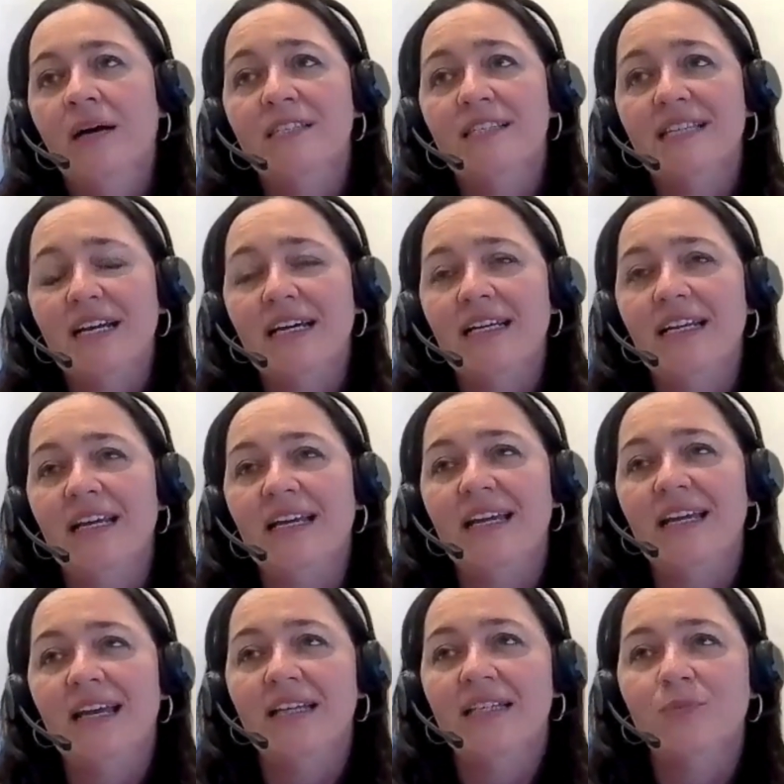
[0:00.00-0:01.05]

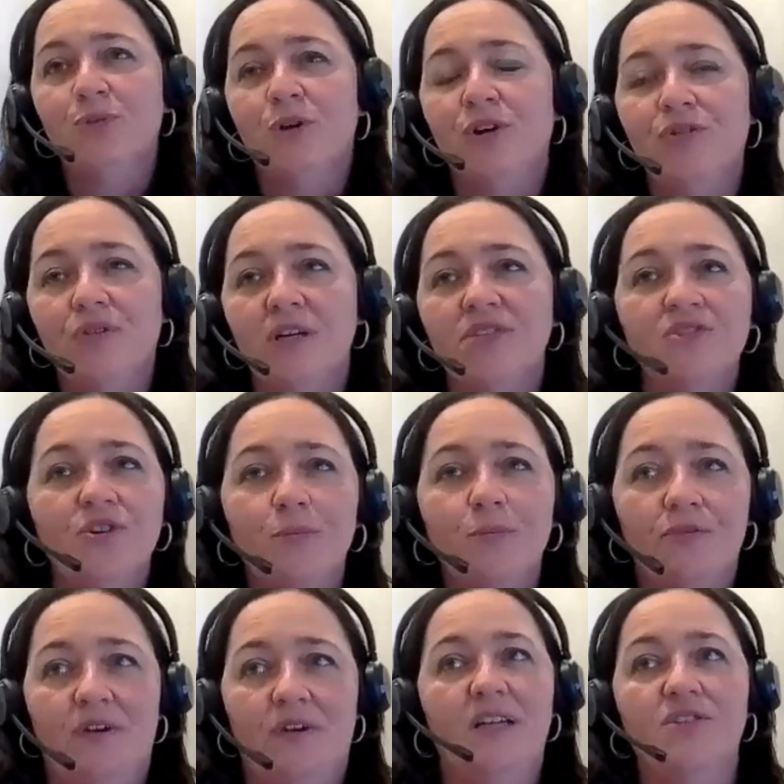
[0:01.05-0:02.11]
Secondly, it's progress, not
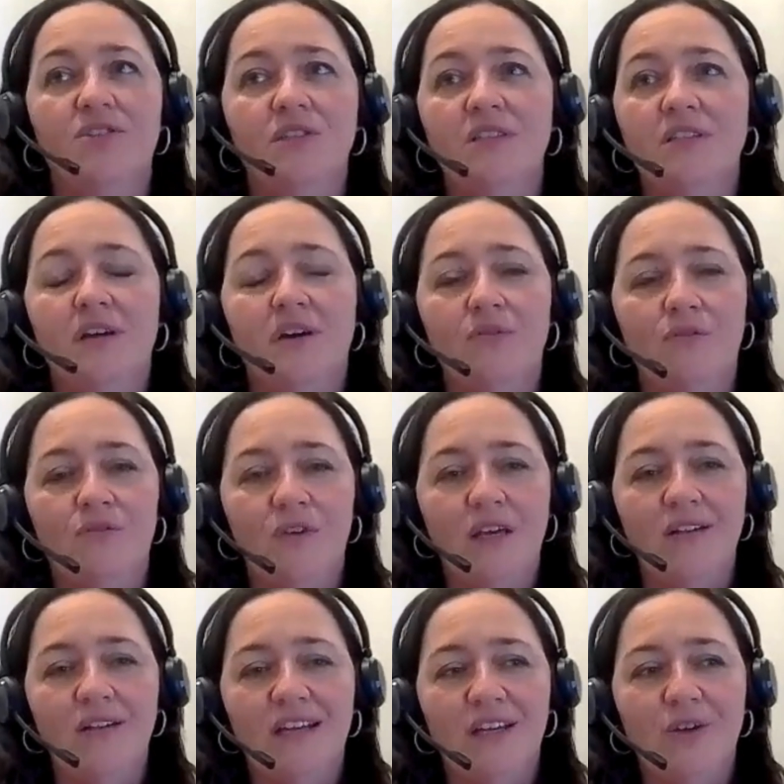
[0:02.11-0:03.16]
perfection. Don't
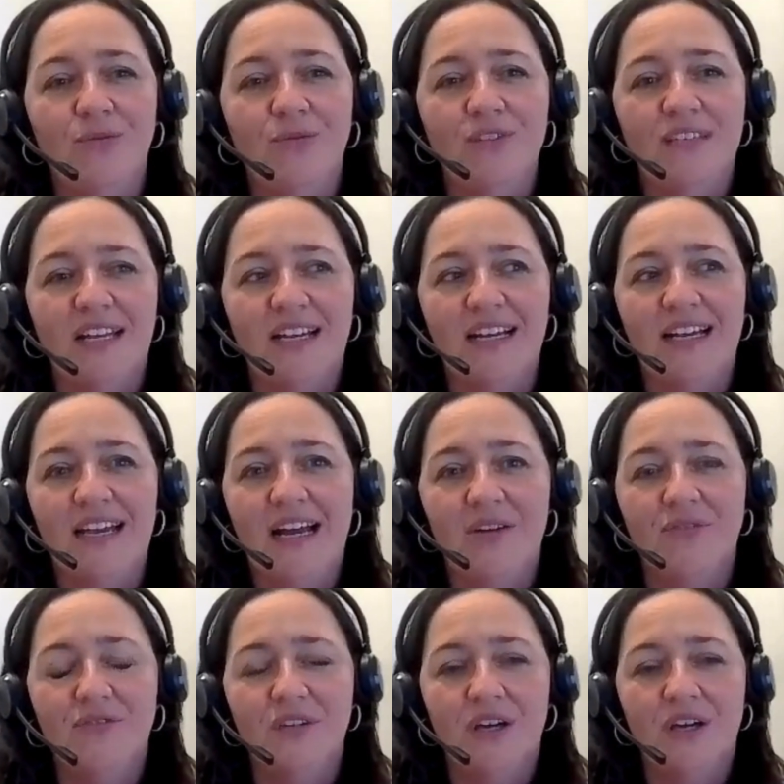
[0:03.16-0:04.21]
feel that you suddenly
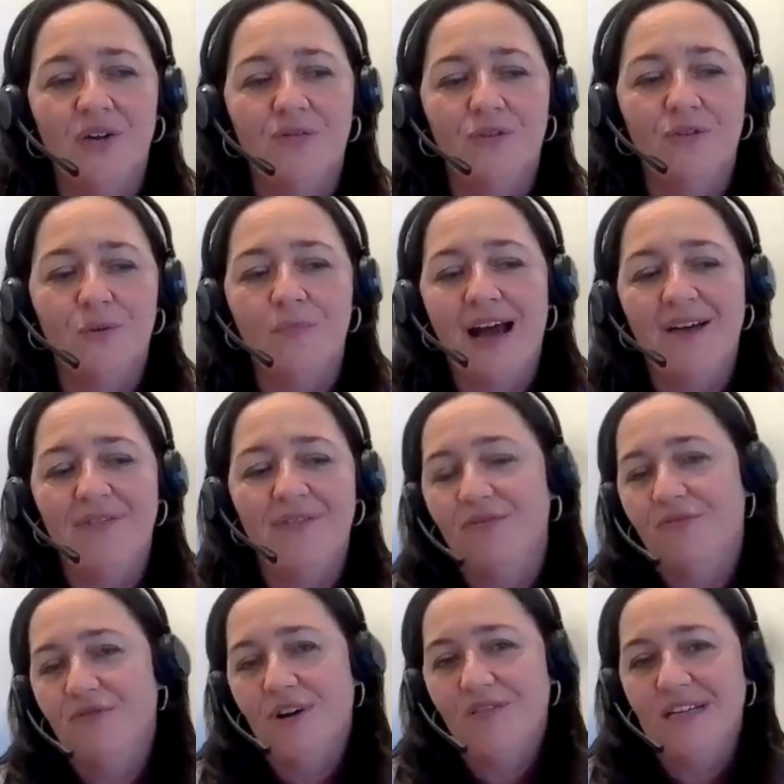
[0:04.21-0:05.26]
have to go from
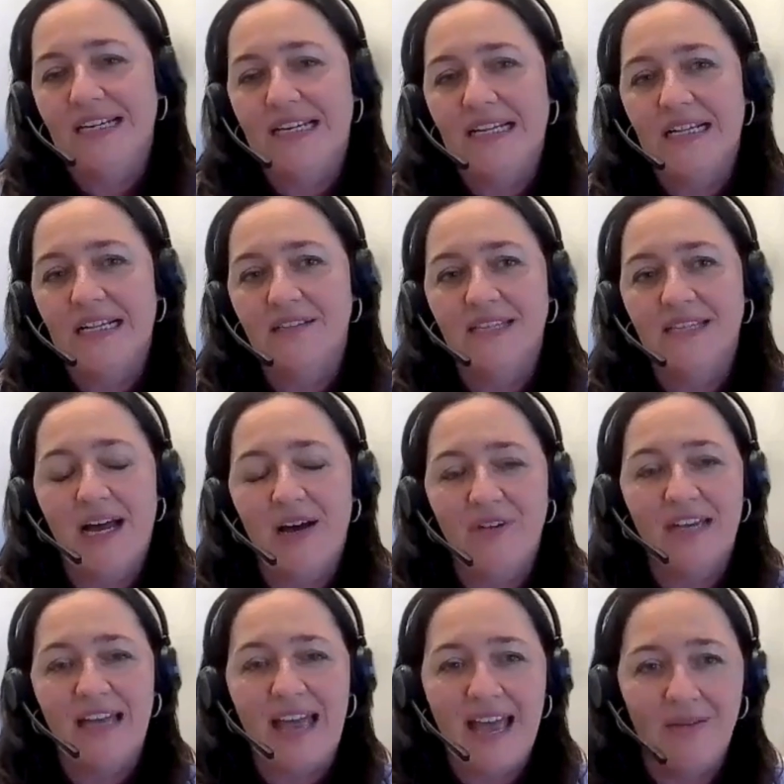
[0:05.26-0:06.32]
having very little to
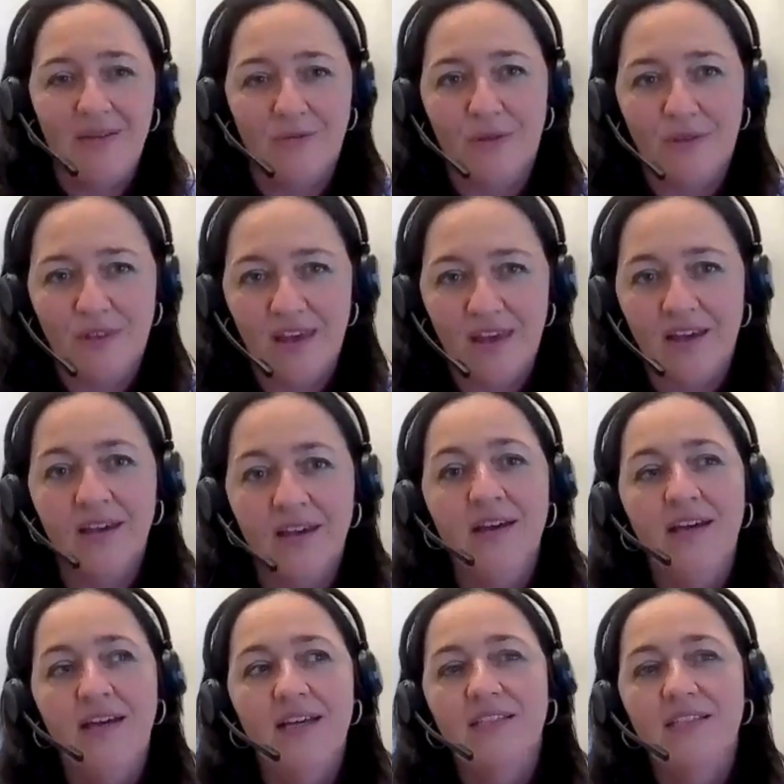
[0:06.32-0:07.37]
having everything.
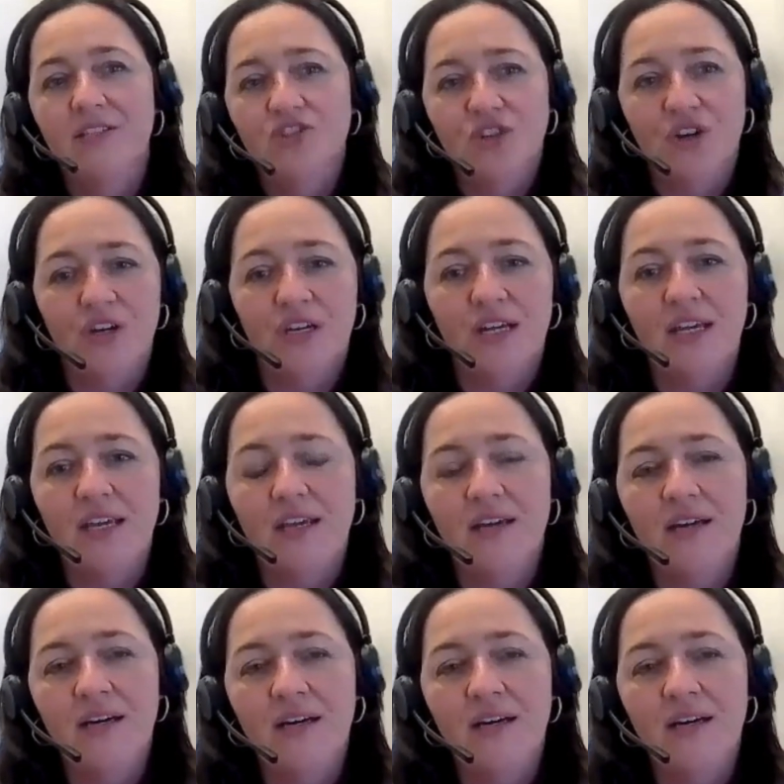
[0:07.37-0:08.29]
It's a journey.